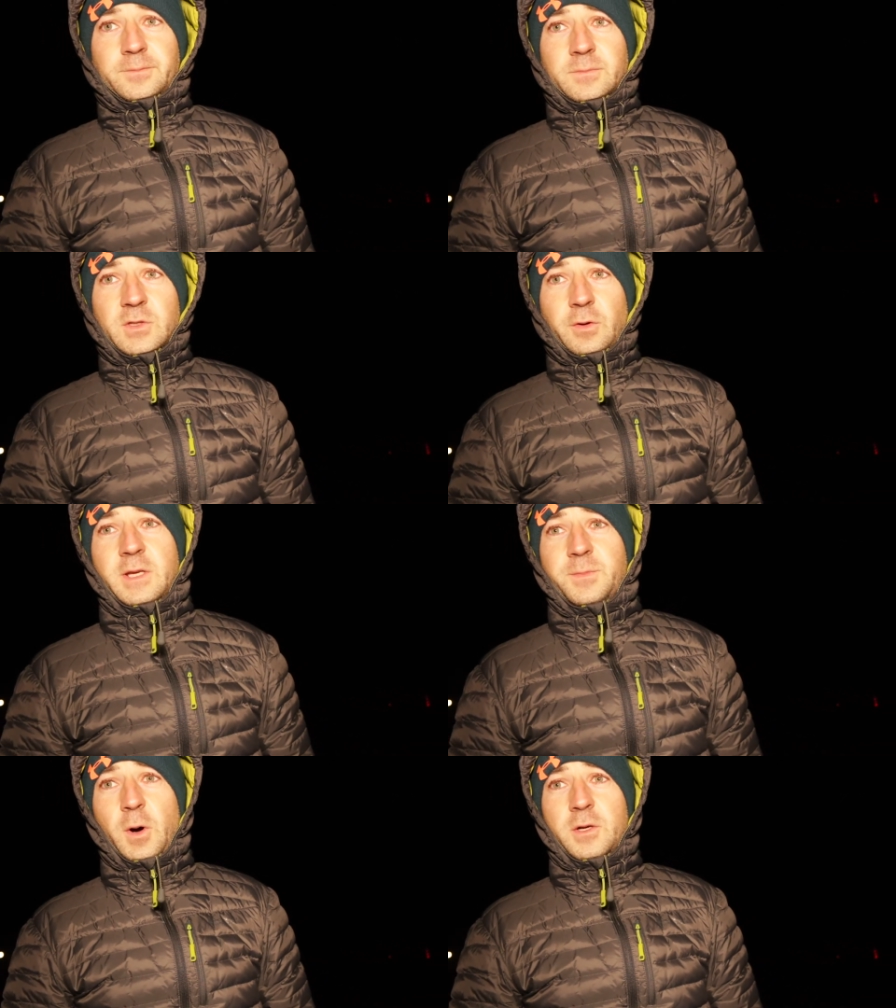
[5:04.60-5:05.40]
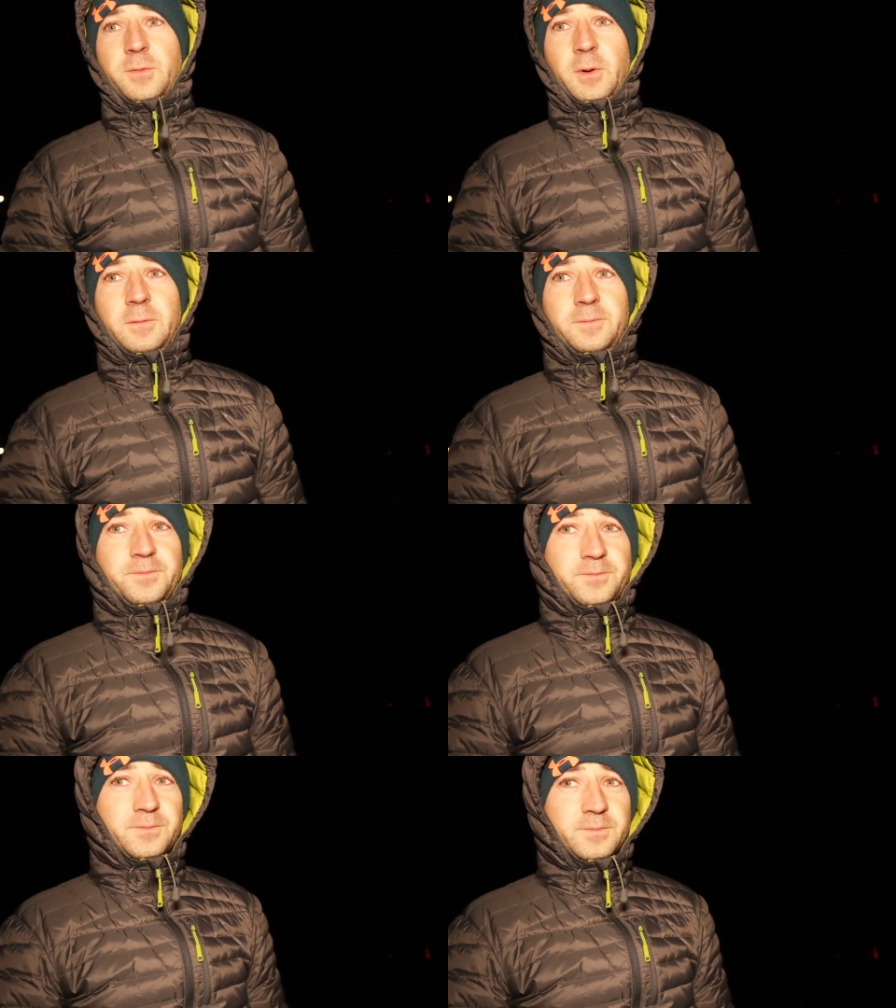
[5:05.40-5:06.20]
So it's possible.
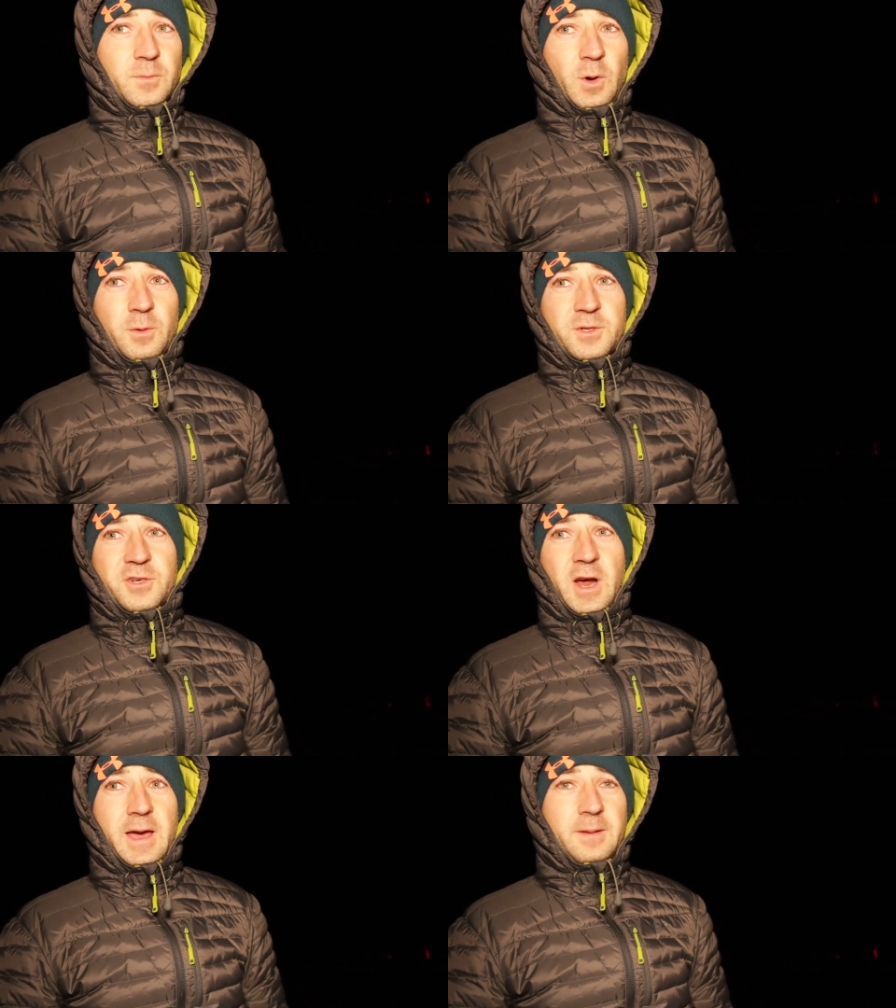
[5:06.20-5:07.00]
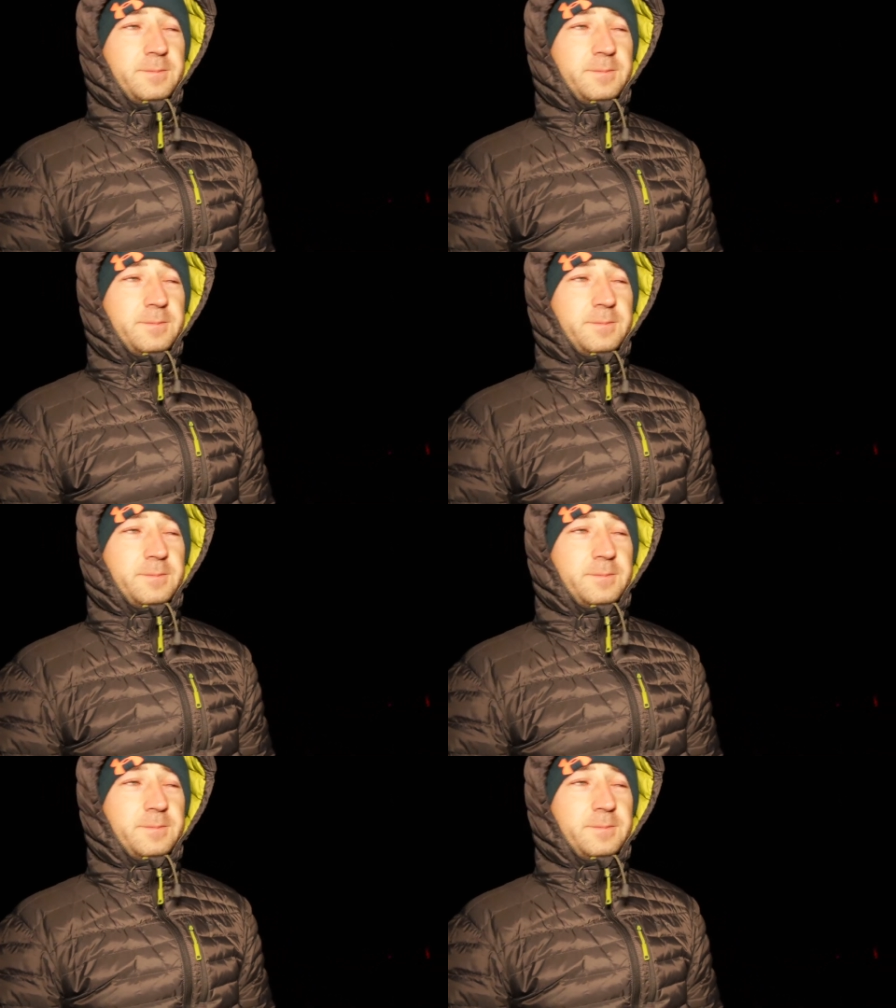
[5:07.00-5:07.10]
We always try.